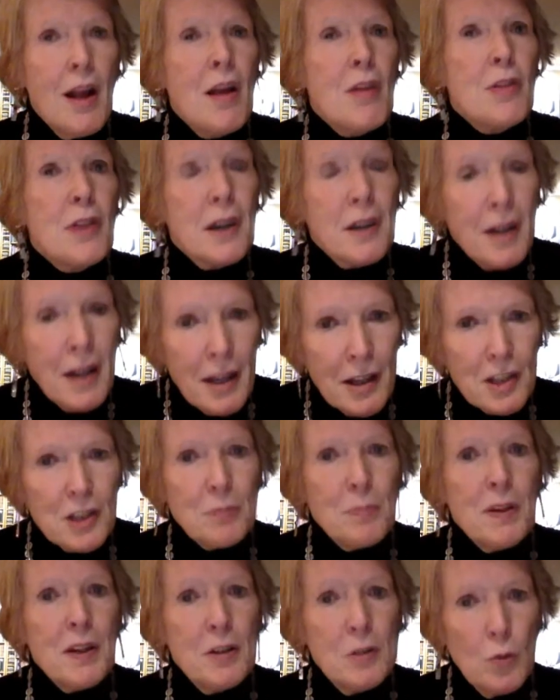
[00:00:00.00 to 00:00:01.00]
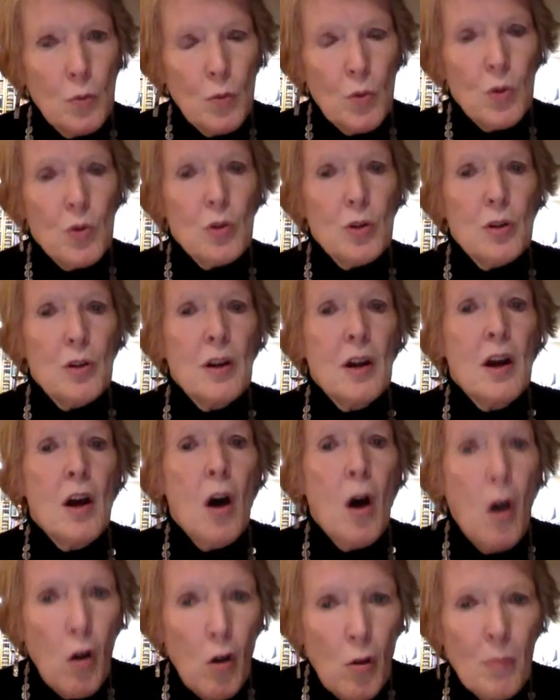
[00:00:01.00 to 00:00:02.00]
There has been a war
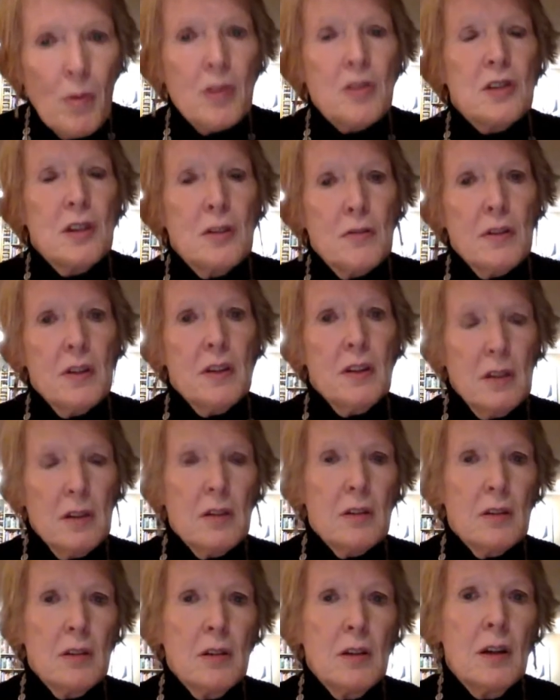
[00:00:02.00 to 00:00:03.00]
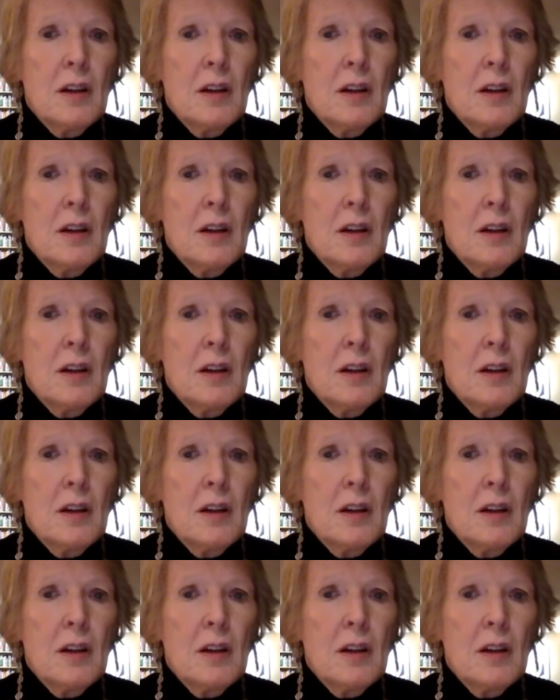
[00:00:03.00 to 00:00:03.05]
almost every year,